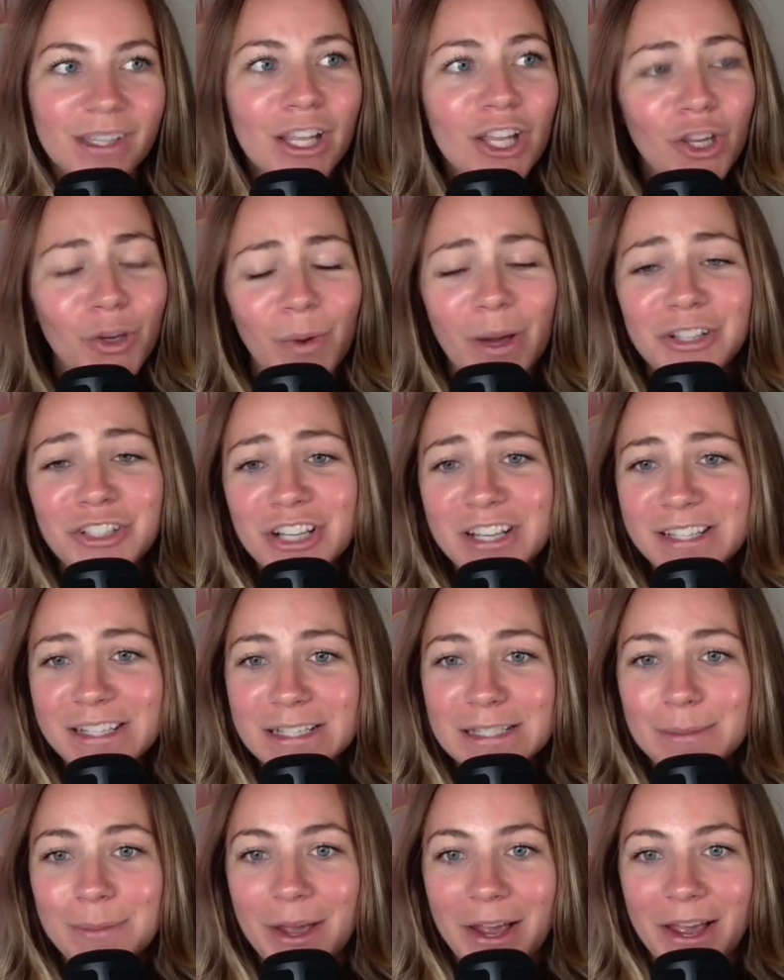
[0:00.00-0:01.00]
who had just
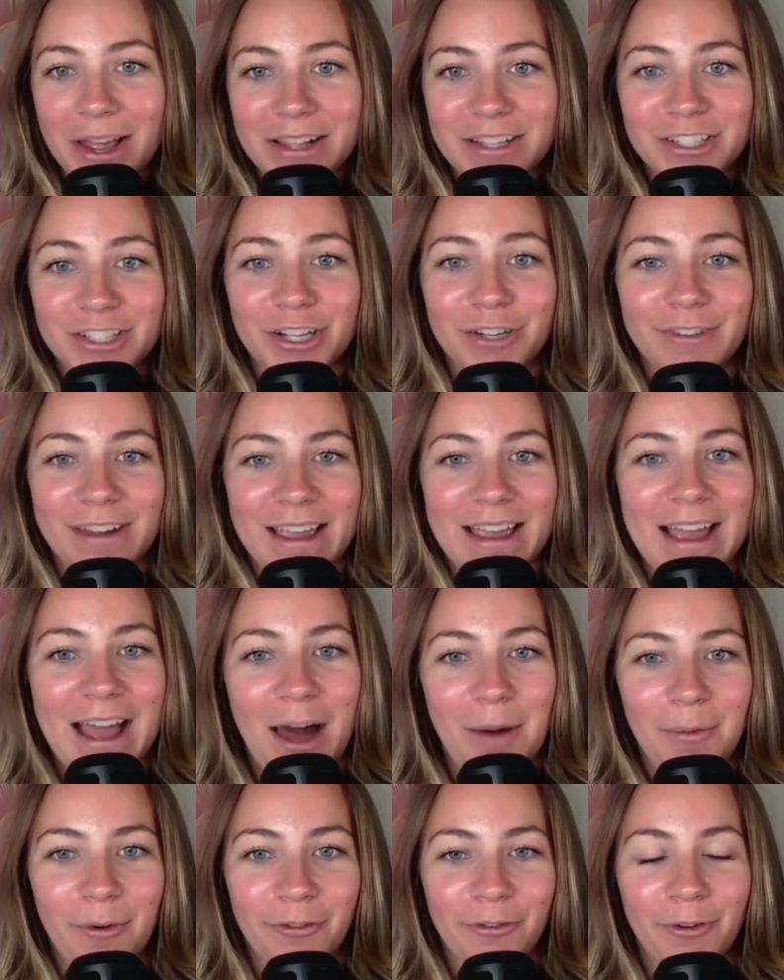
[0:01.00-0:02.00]
experienced her ringing
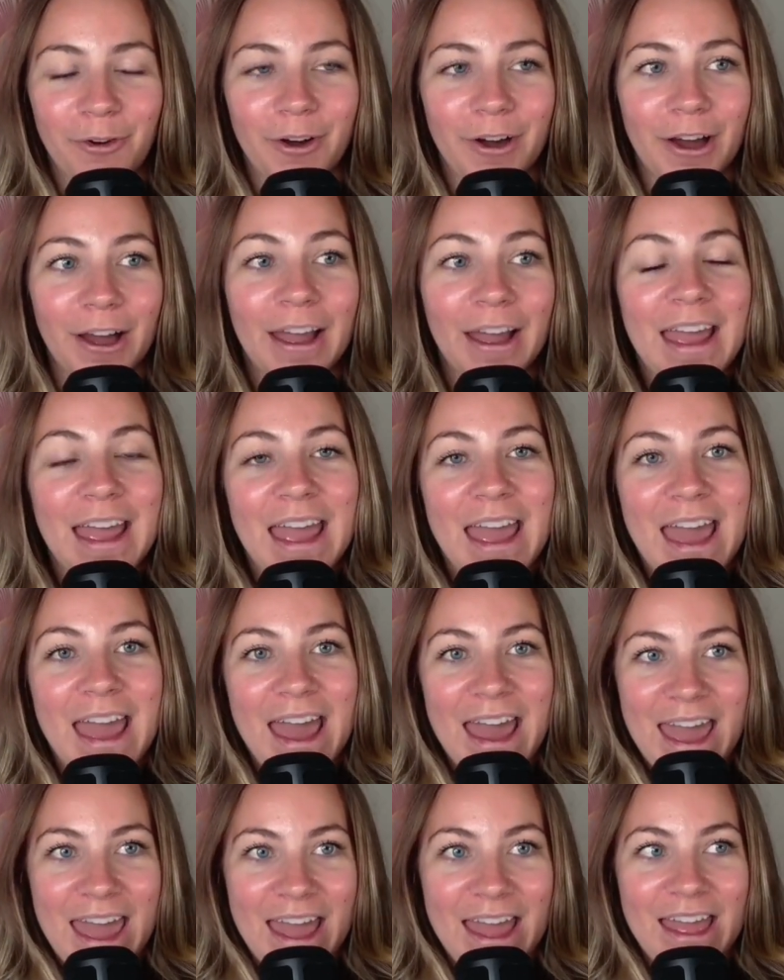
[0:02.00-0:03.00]
out before
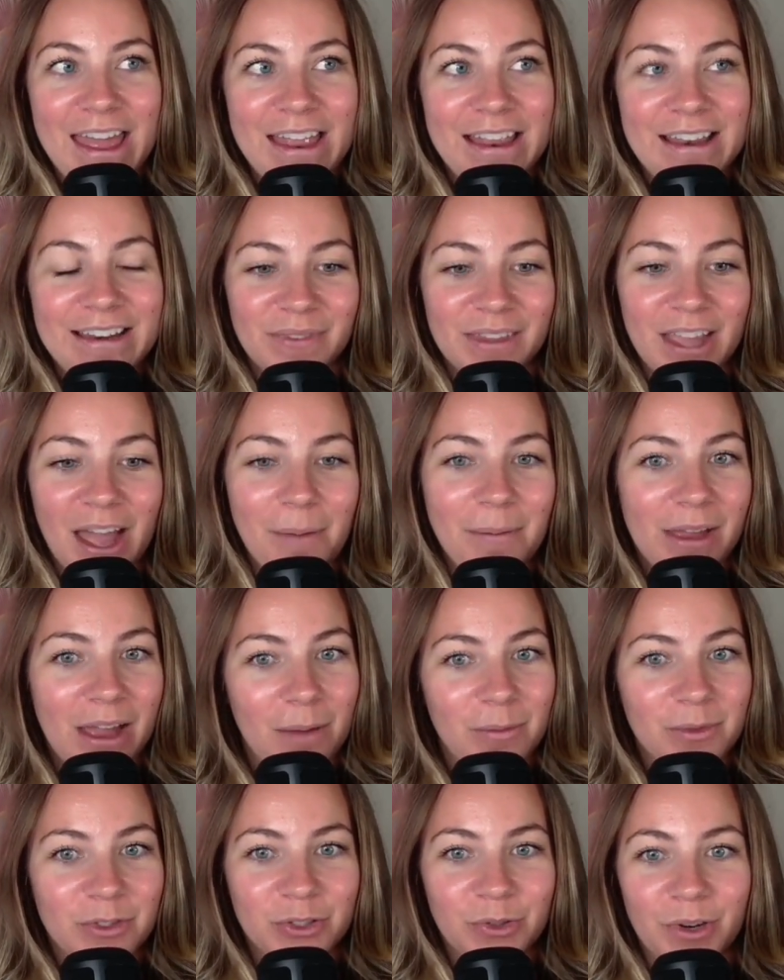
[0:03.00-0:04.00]
and coming
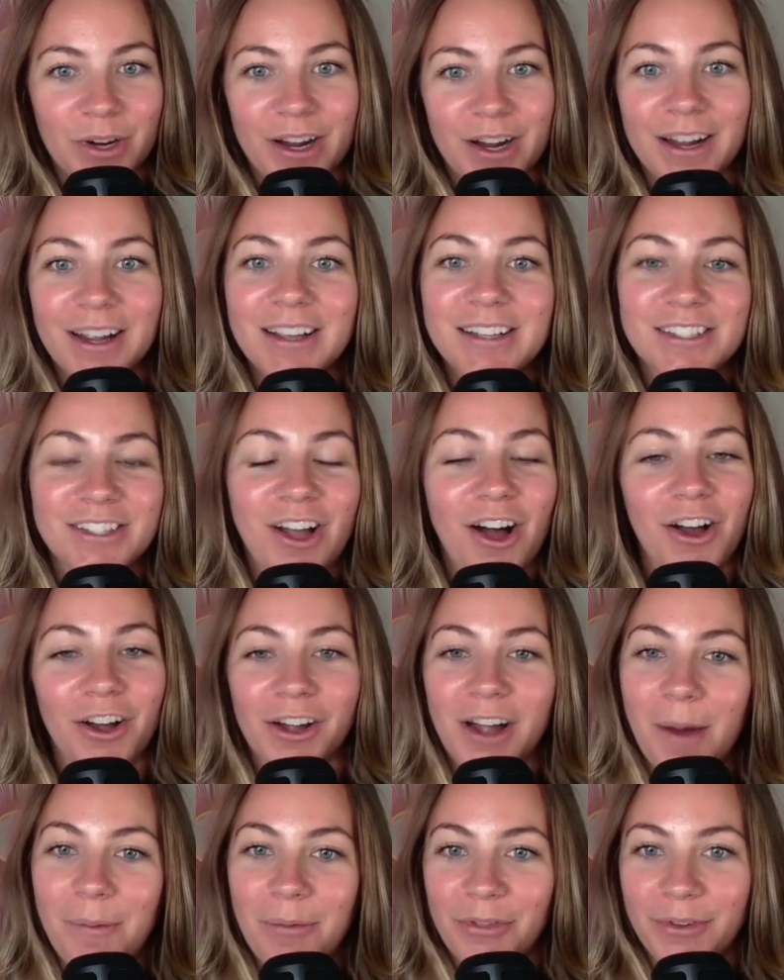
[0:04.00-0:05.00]
up short, saw her
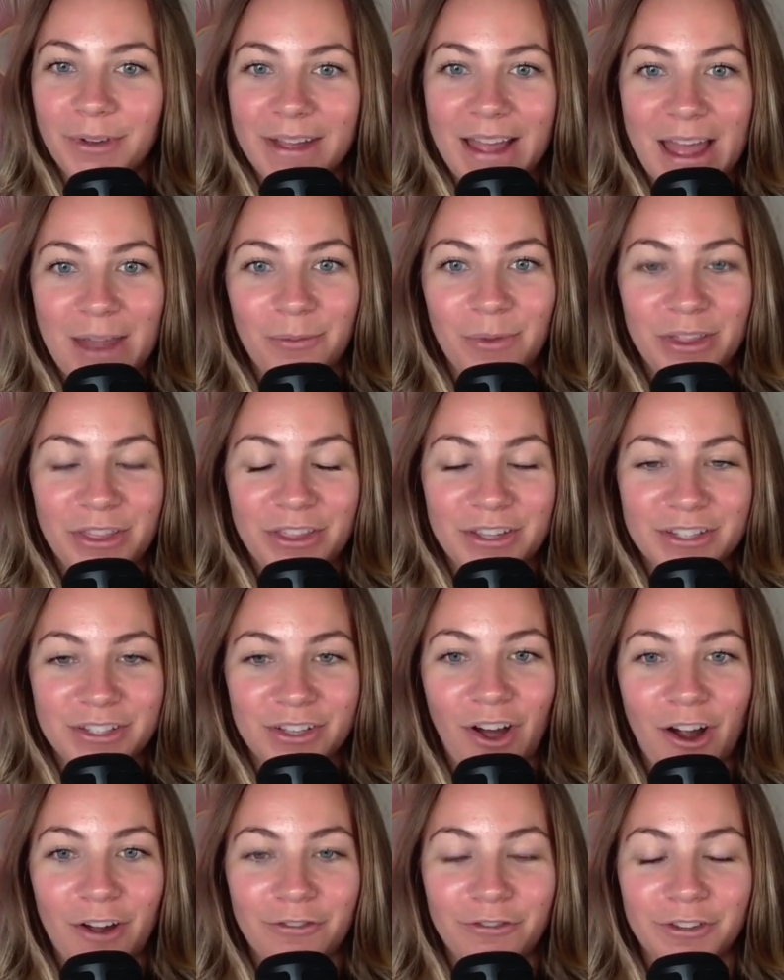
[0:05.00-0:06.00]
come through again with this
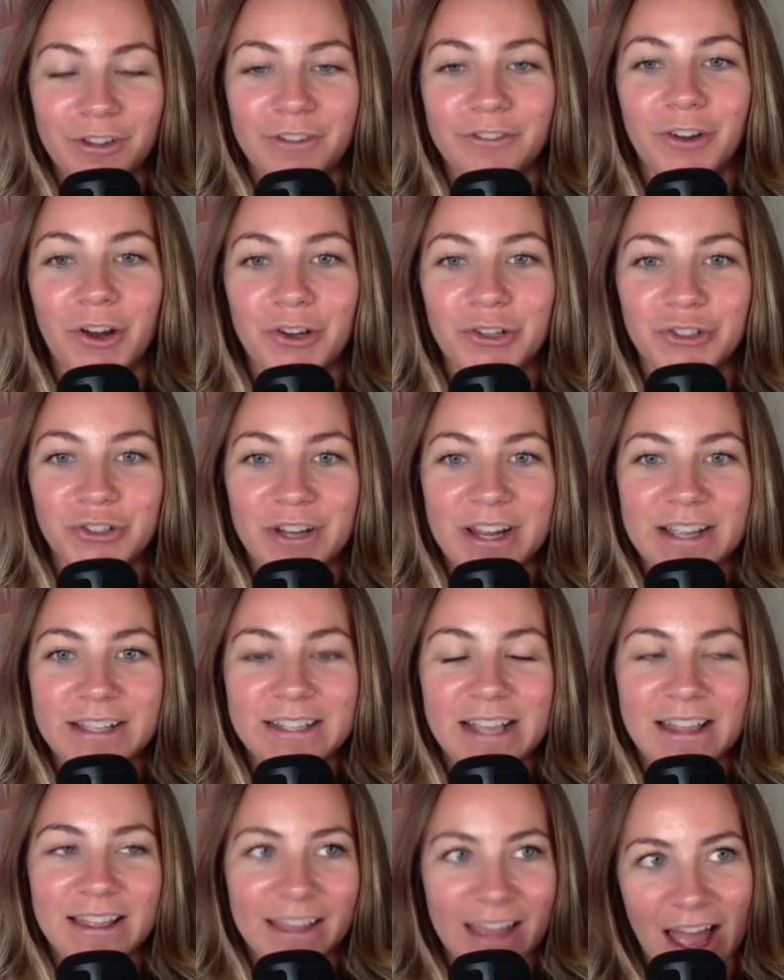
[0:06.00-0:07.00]
cart full of groceries,
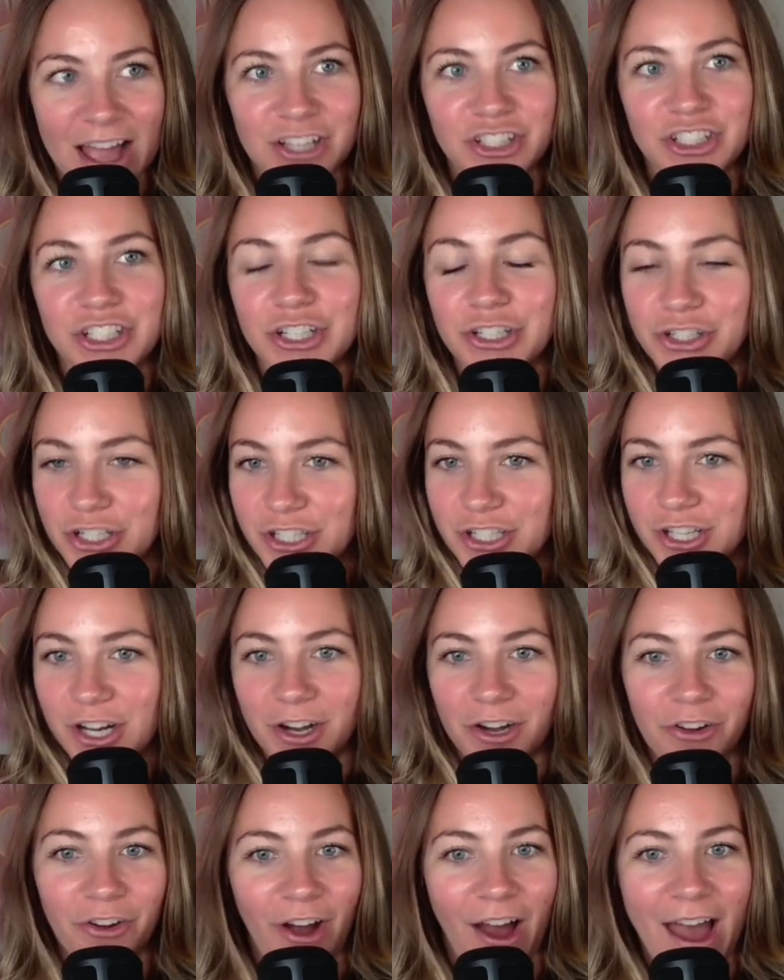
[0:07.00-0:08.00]
and the cashier just
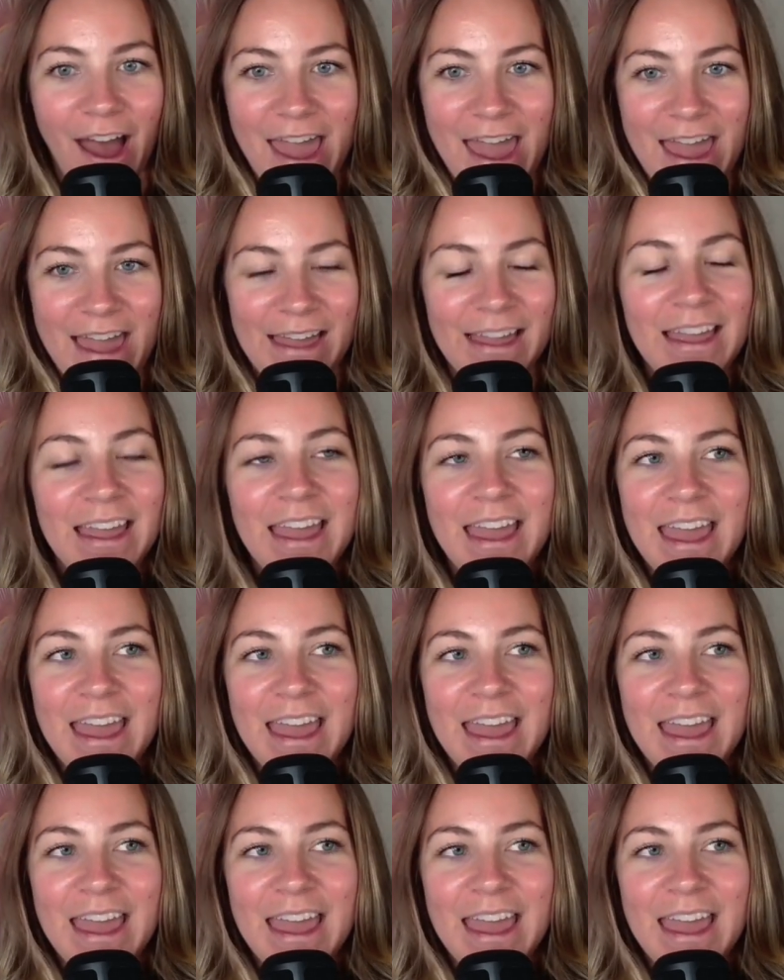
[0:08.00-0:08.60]
started crying.